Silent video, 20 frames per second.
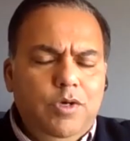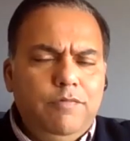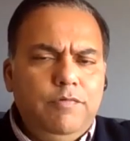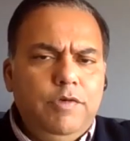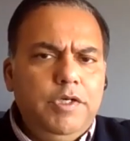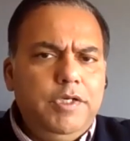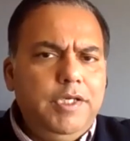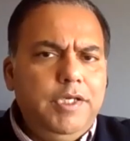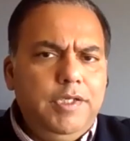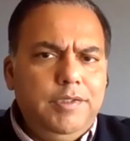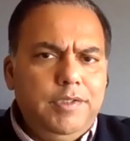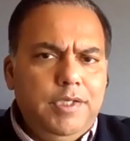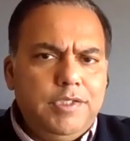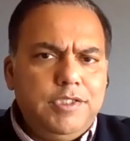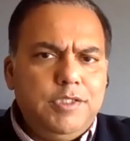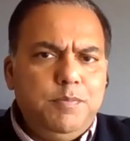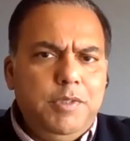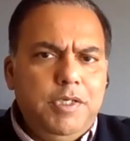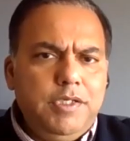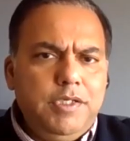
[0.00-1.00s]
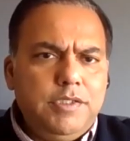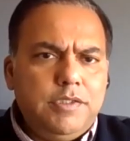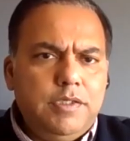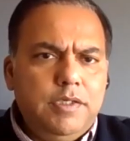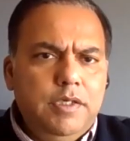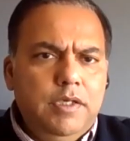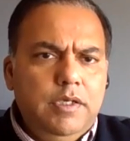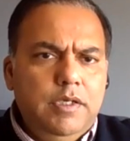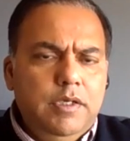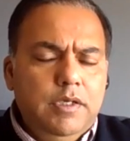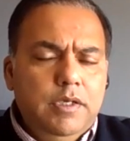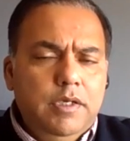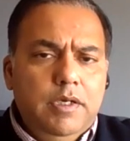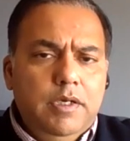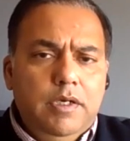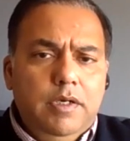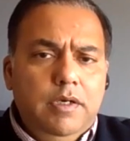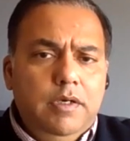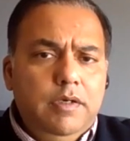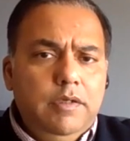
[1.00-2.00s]
who are working in that space,
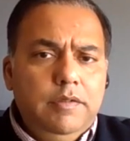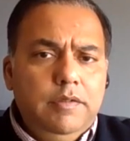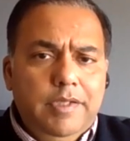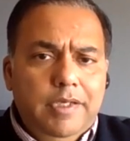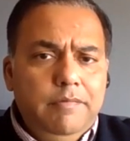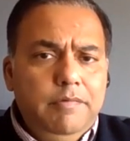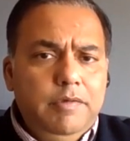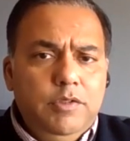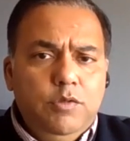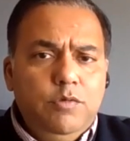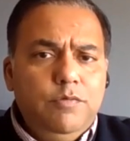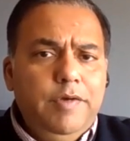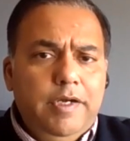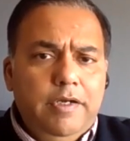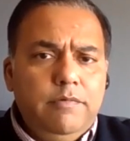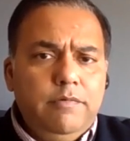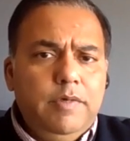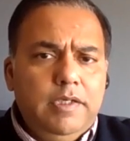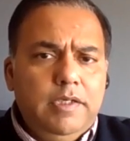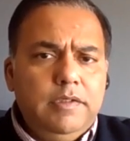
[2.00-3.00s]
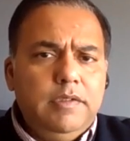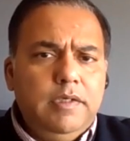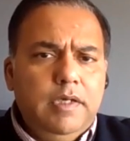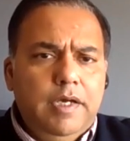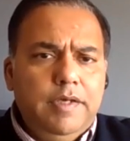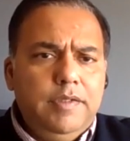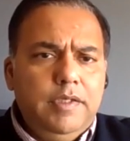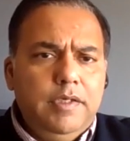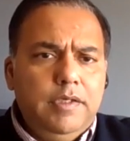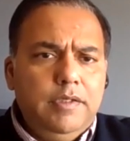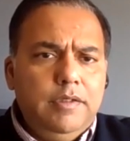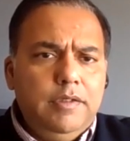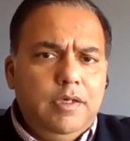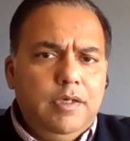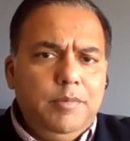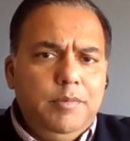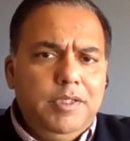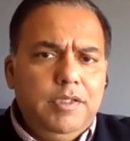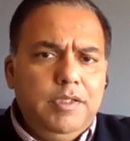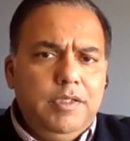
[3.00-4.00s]
uh, they will do very well, I think, in the
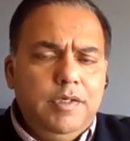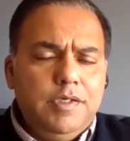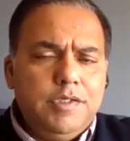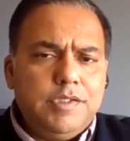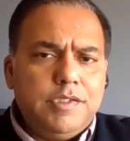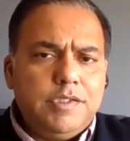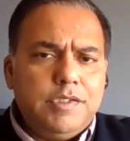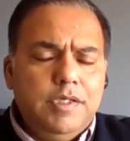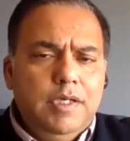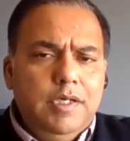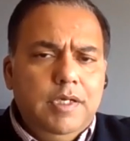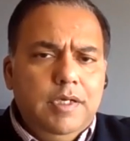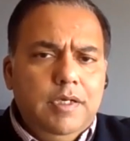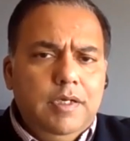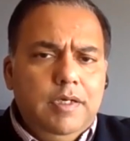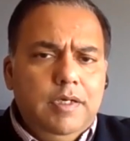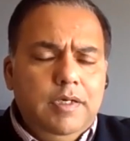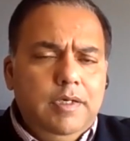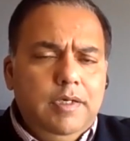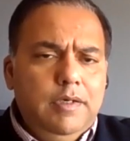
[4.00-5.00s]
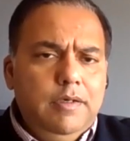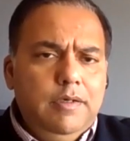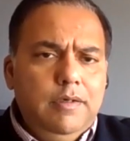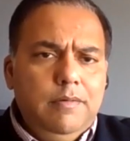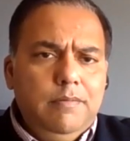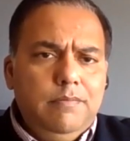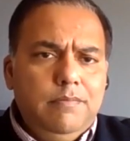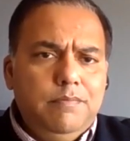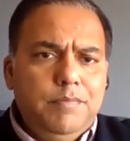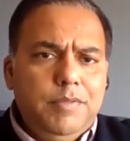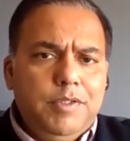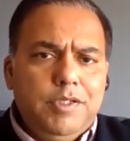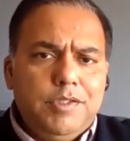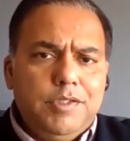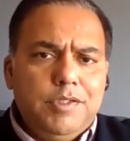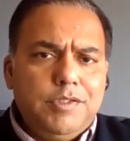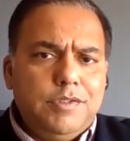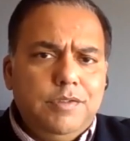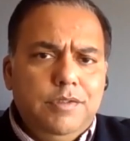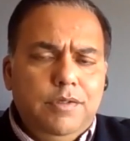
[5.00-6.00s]
coming years um,
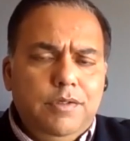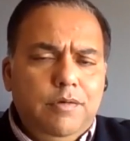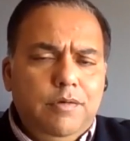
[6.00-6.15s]
because you